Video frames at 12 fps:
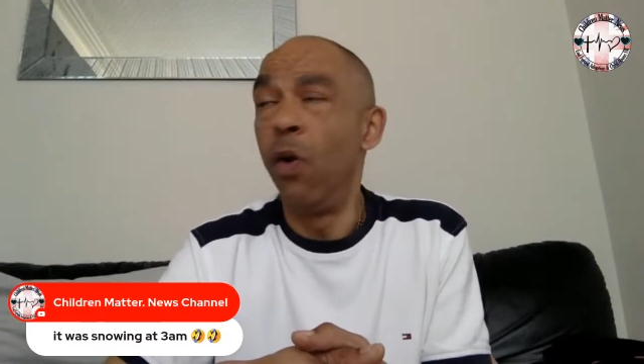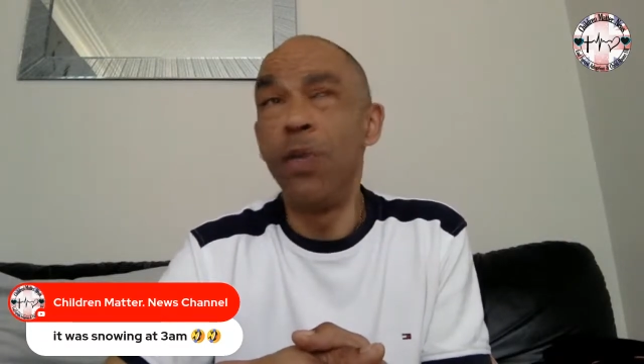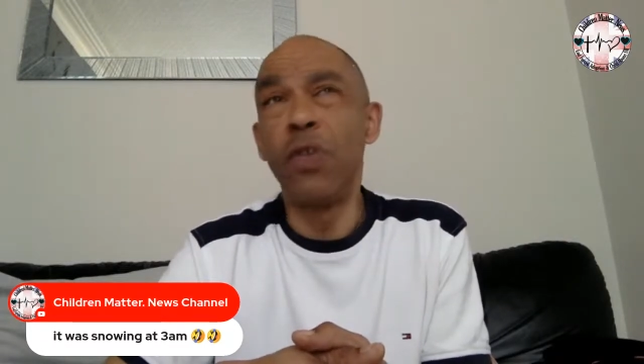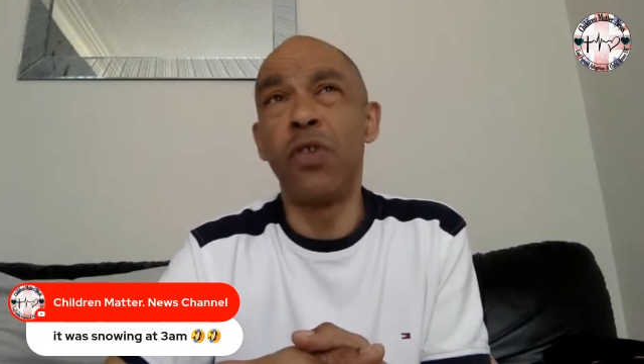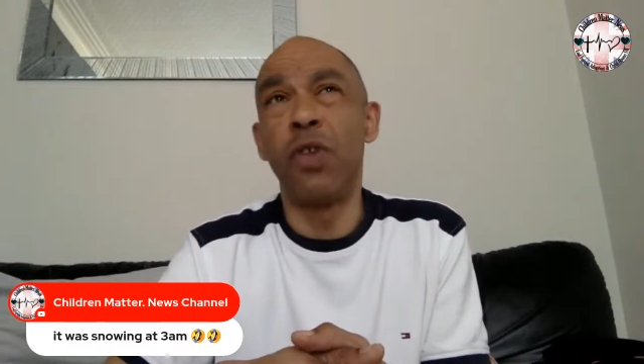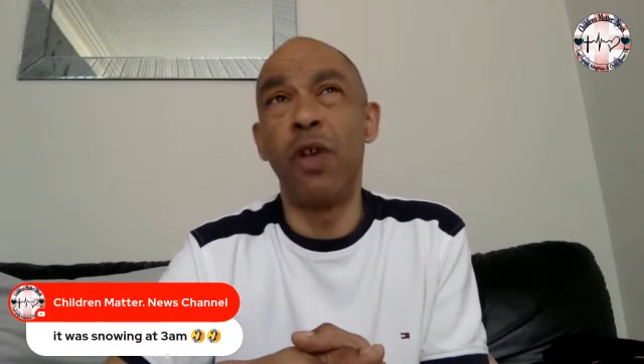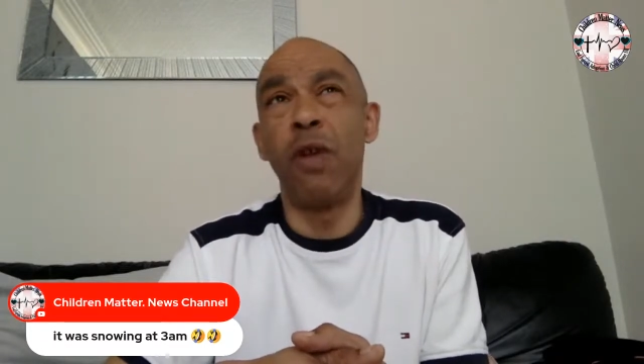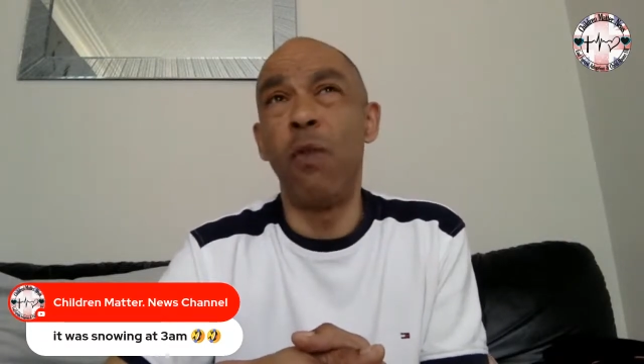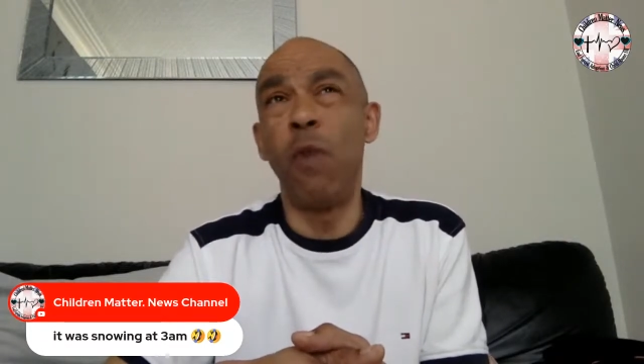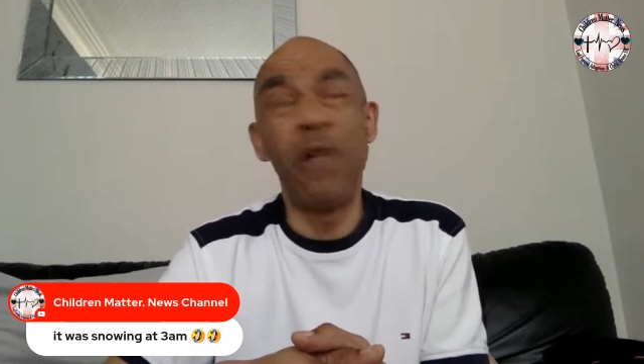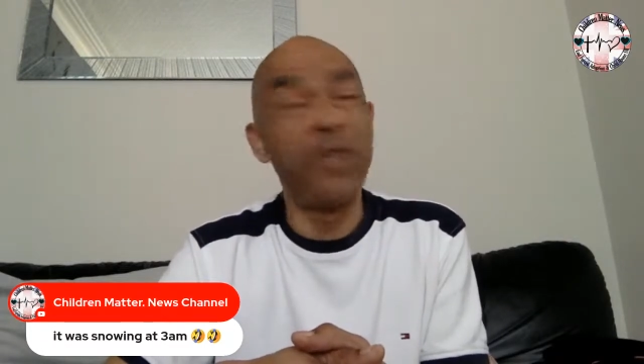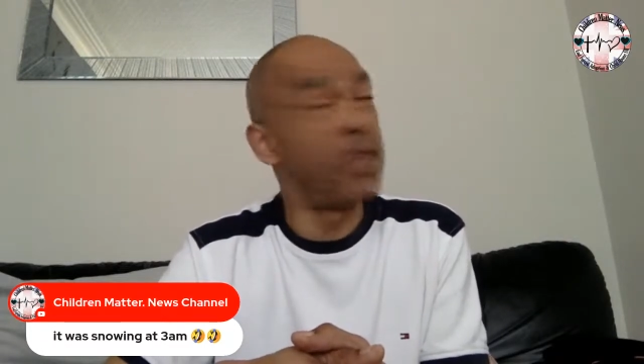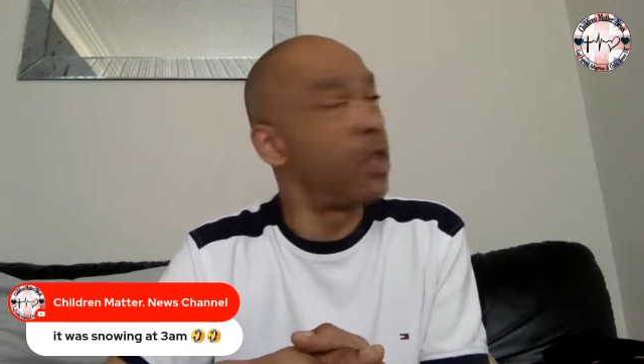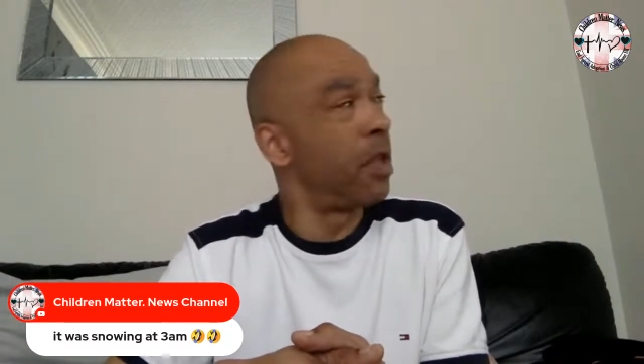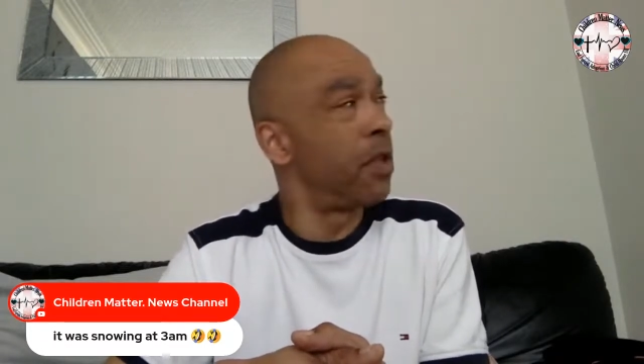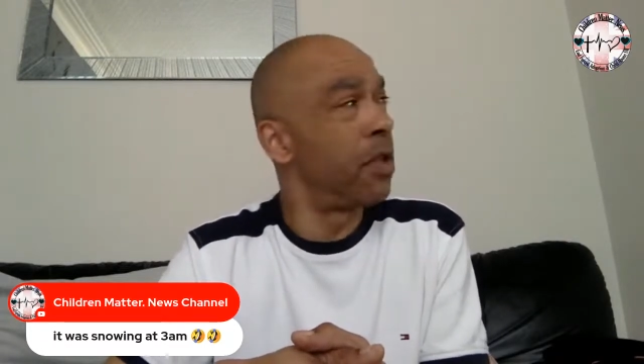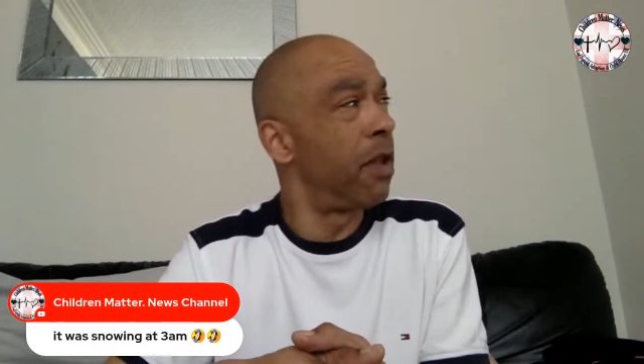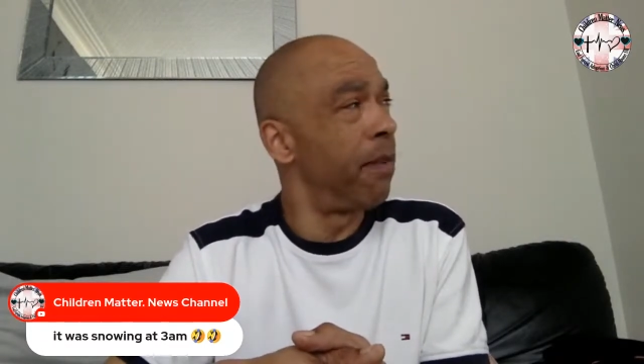uncertain weather
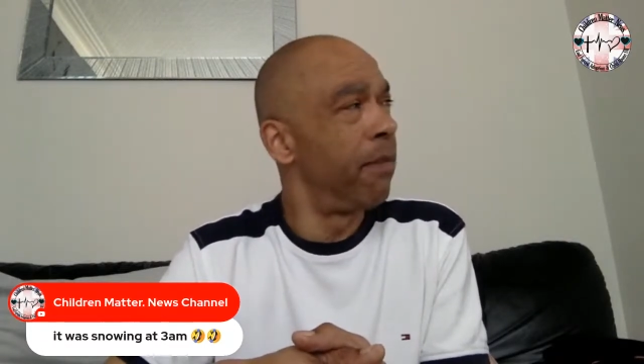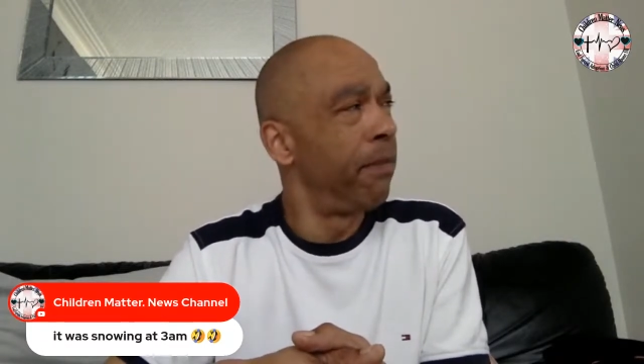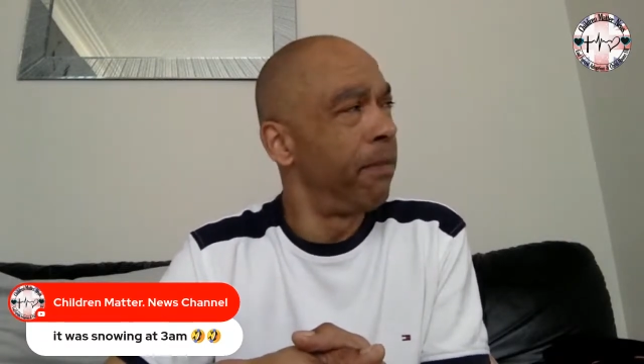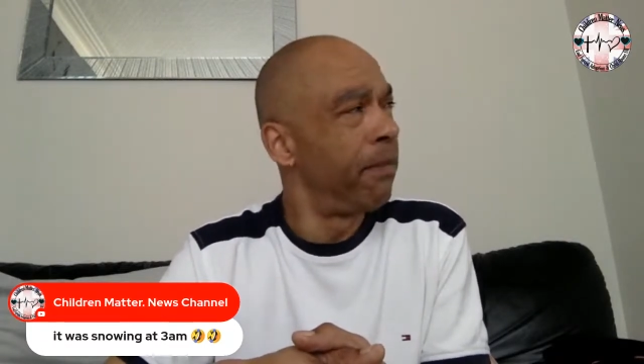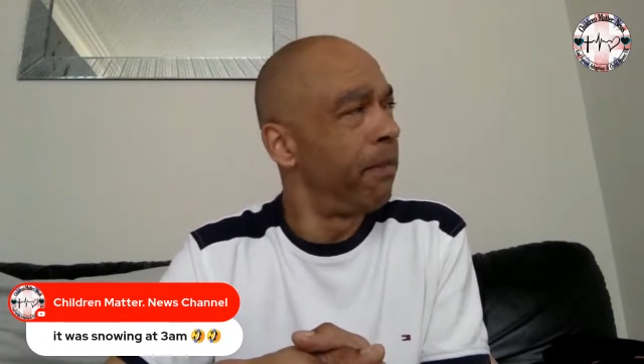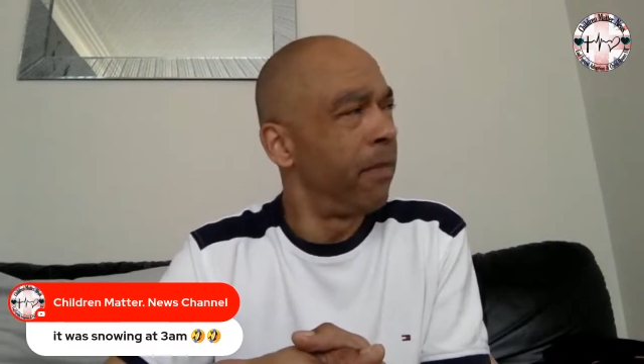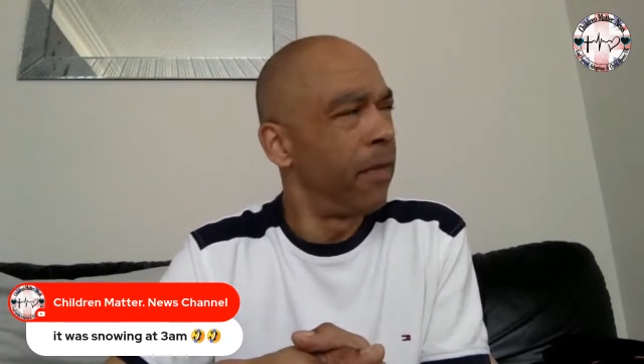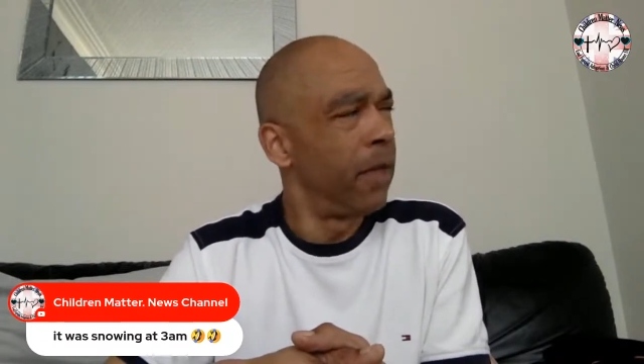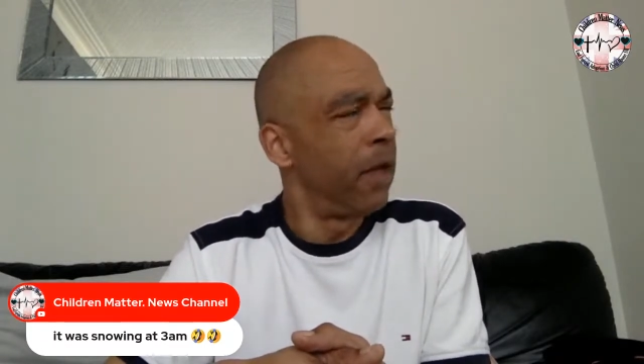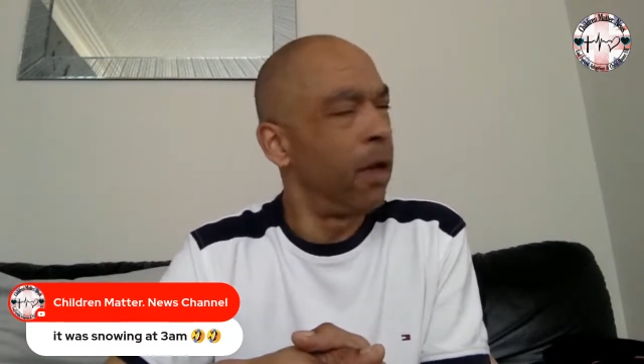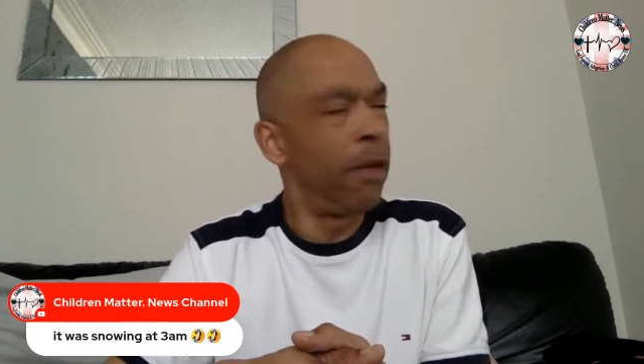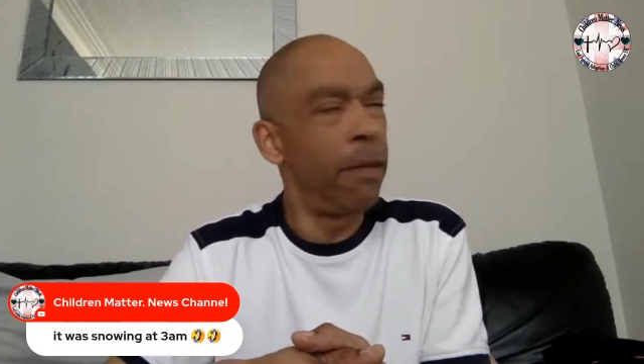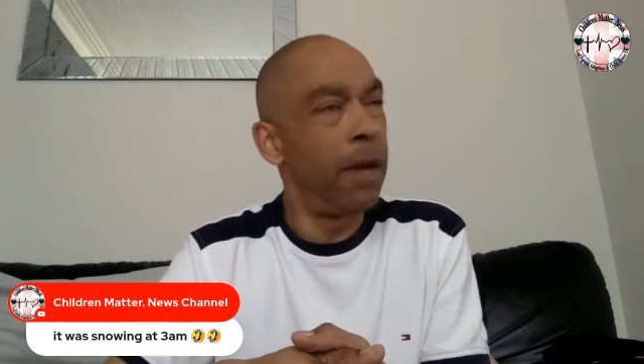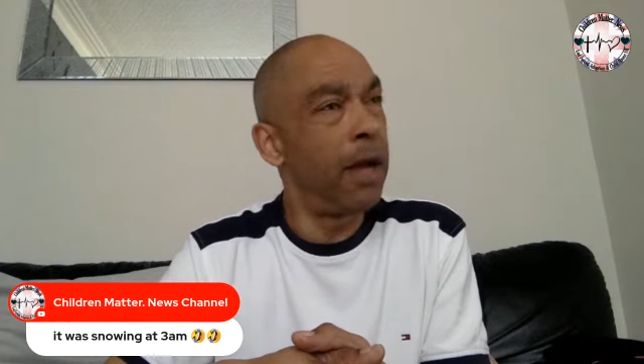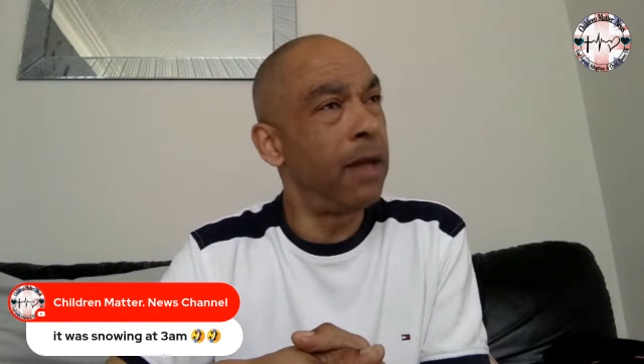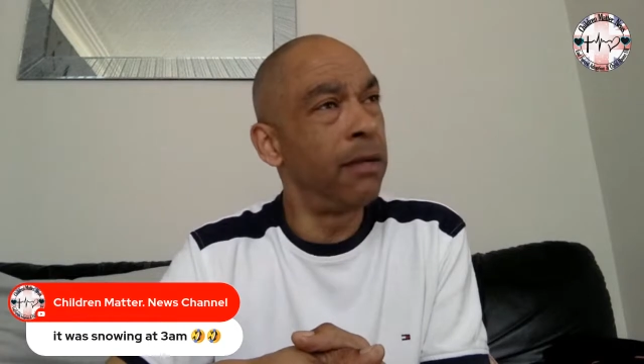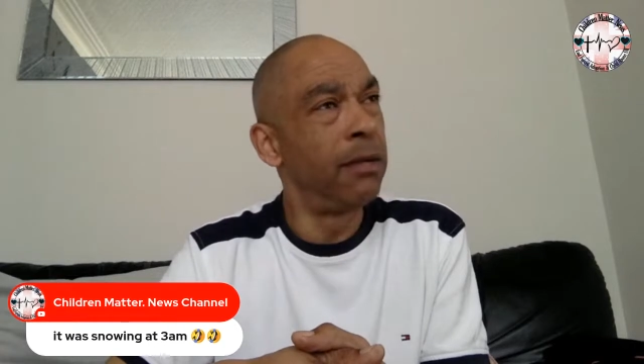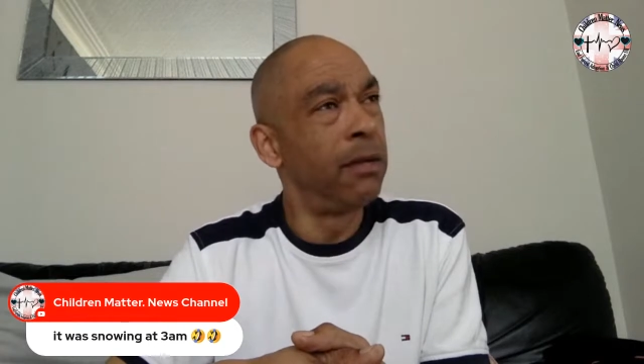system, oh
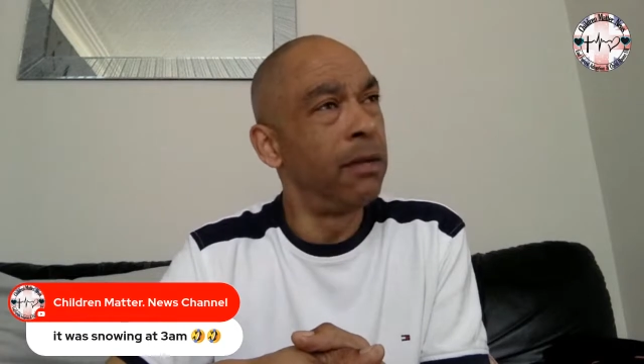man,